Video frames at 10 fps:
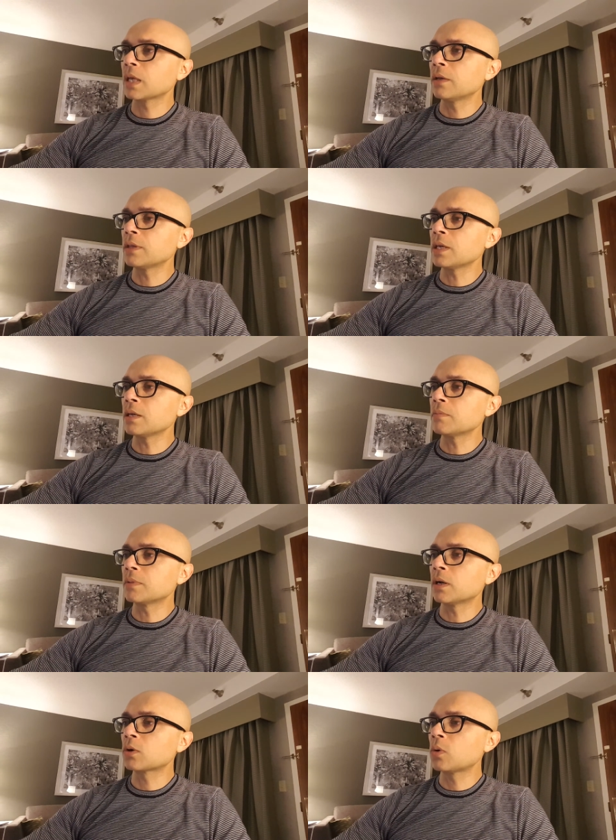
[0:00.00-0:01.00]
the
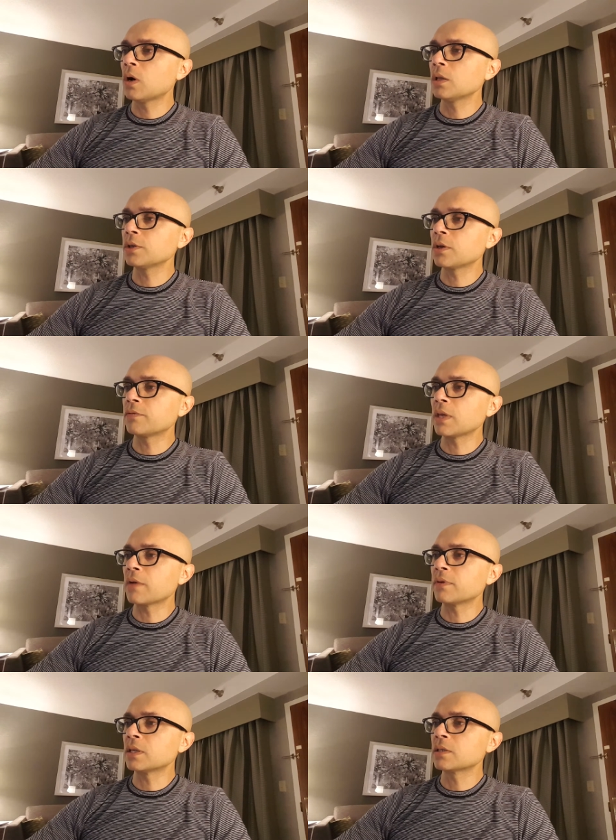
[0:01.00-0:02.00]
quality of the
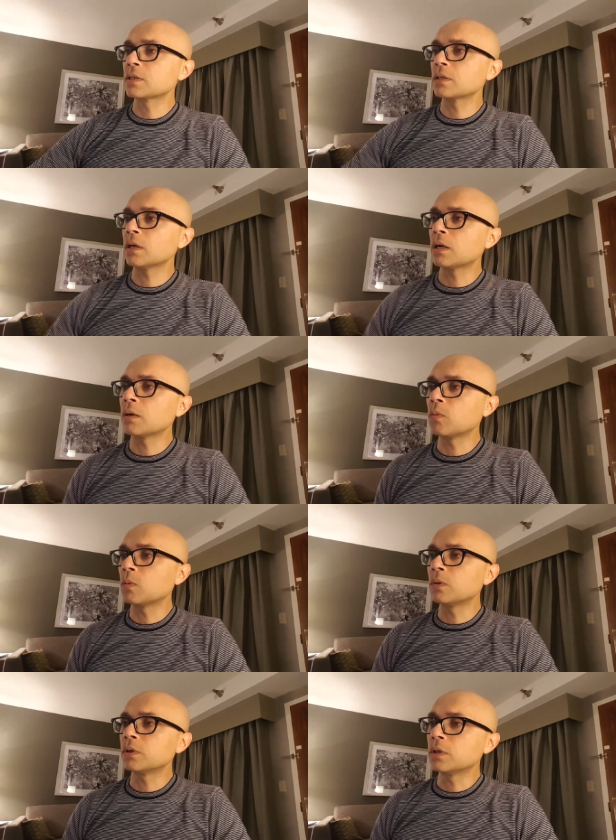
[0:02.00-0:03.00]
evidence,
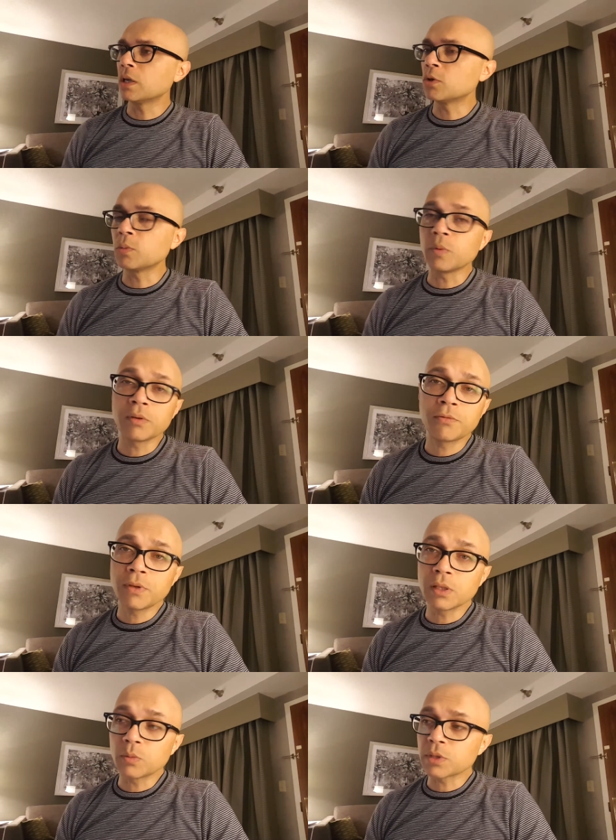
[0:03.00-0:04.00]
did we
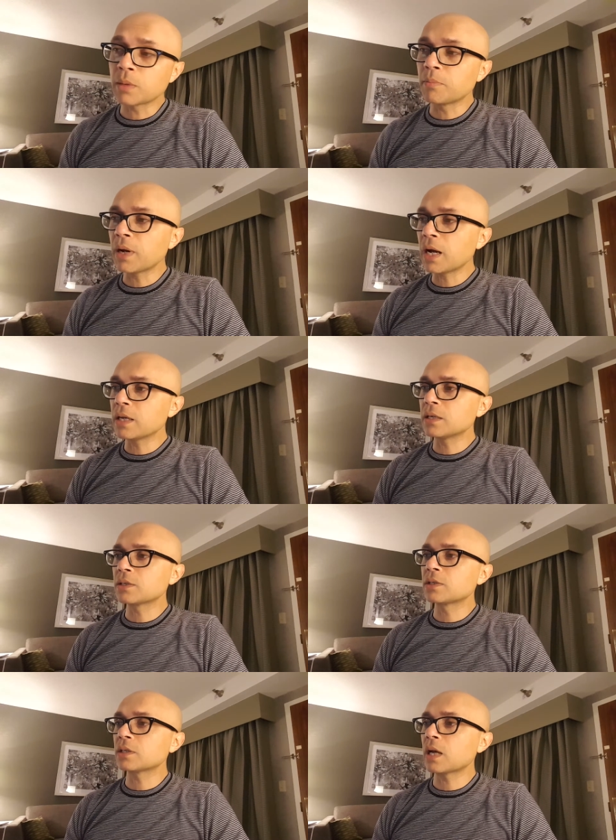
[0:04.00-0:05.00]
feel it was
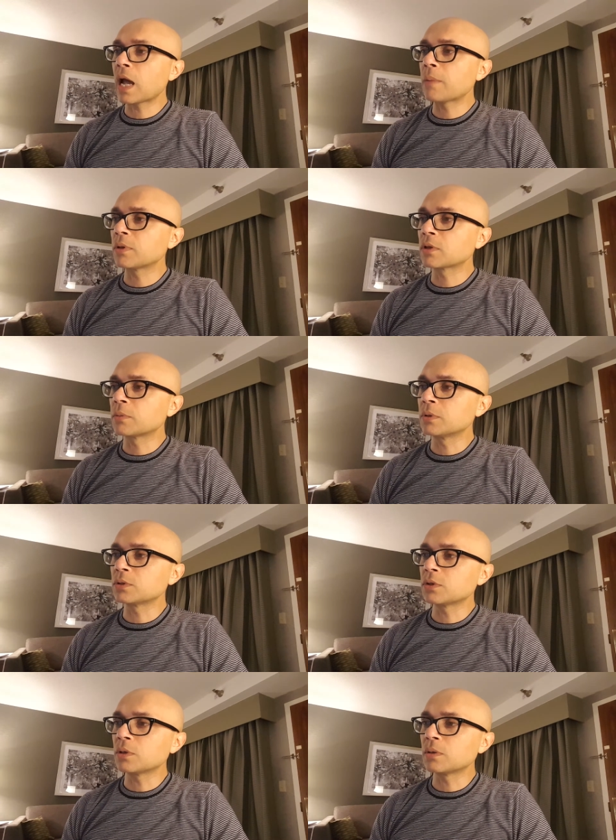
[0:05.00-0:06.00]
unbiased, applicable
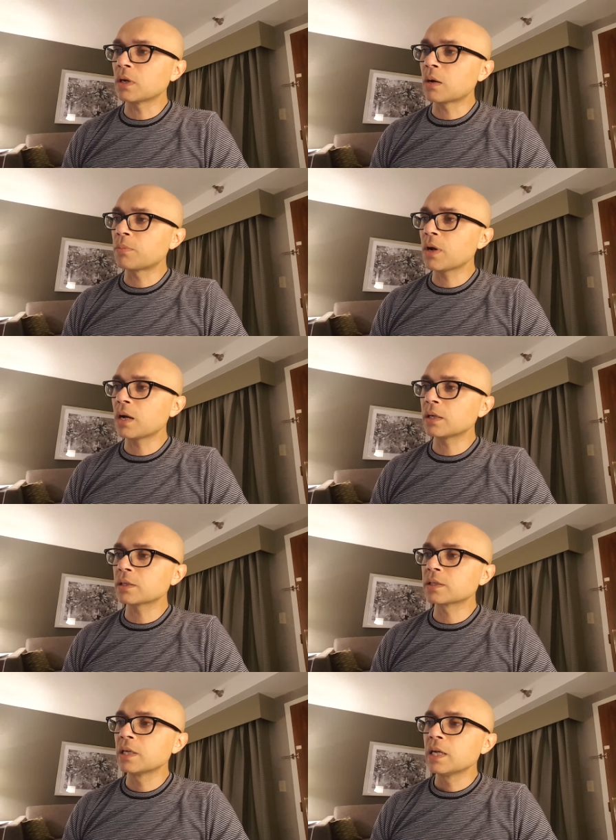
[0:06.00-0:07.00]
to our
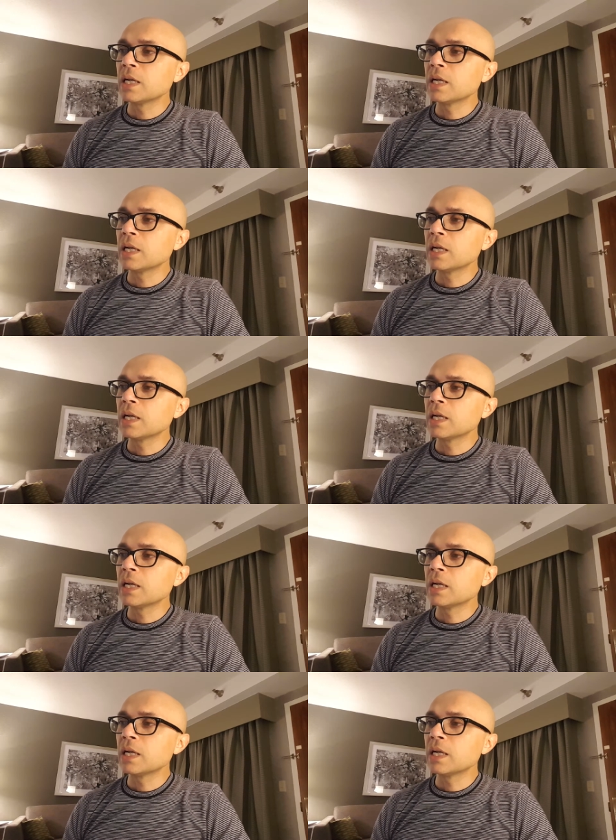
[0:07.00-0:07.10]
products?